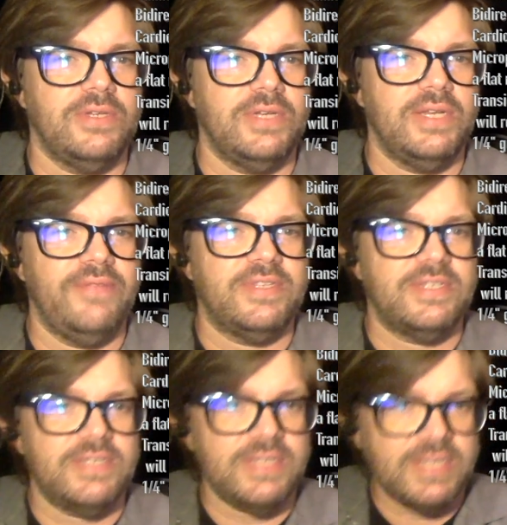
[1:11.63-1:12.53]
You can even
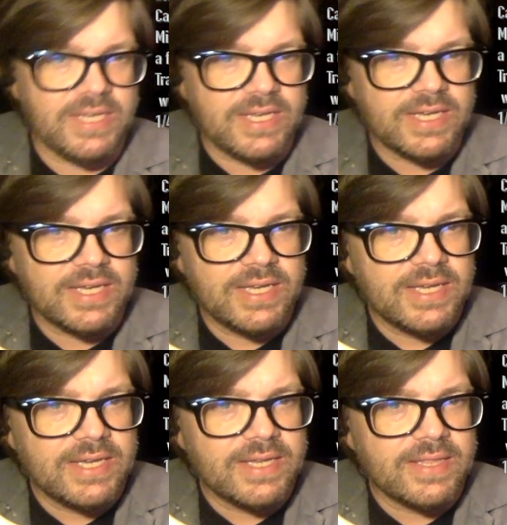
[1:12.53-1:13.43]
see
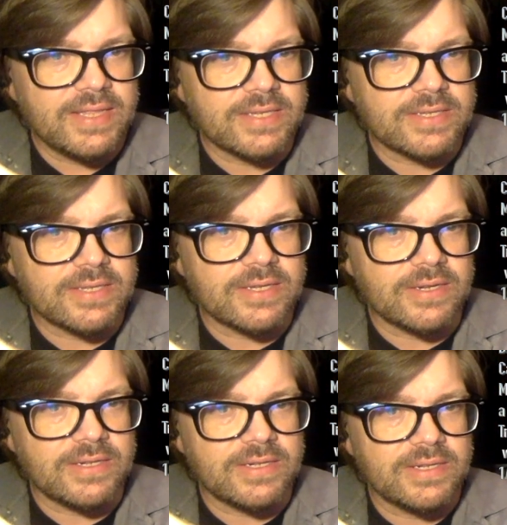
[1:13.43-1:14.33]
this
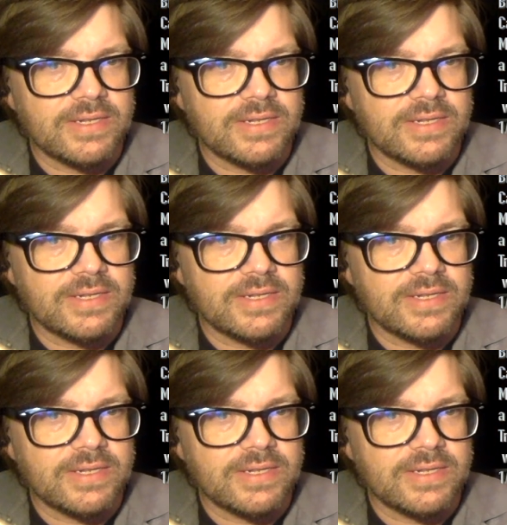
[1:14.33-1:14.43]
little